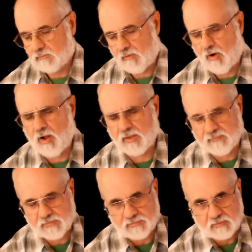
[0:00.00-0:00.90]
All of
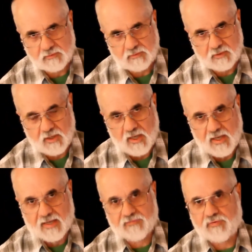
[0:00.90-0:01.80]
us.
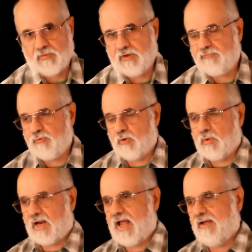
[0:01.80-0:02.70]
And so therefore,
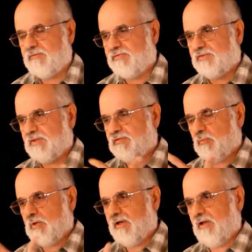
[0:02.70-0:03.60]
when I see
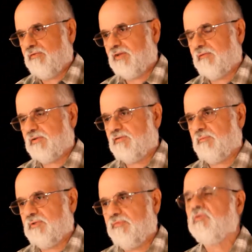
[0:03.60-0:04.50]
someone else having
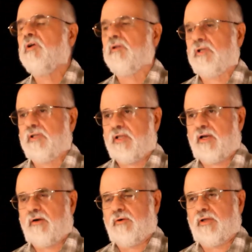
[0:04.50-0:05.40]
some difficulty in that
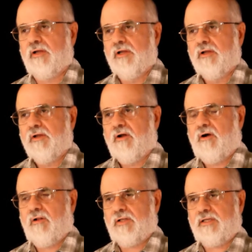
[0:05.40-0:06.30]
area,
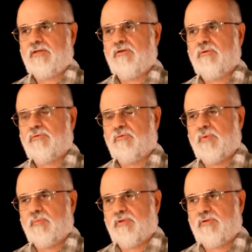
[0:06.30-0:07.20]
all I need to do is
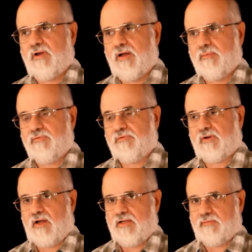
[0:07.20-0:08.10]
remember the times that
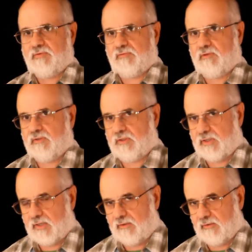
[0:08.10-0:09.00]
I have difficulty in
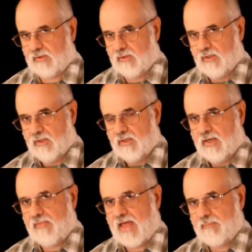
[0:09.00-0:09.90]
that area.
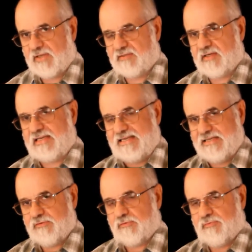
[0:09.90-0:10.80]
And that makes it
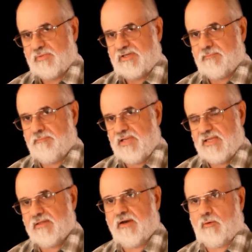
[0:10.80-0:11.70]
easier for me to
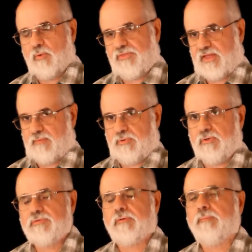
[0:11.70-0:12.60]
be there with that
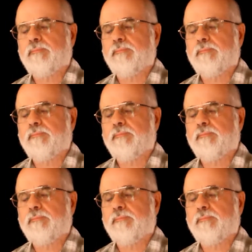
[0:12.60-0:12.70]
person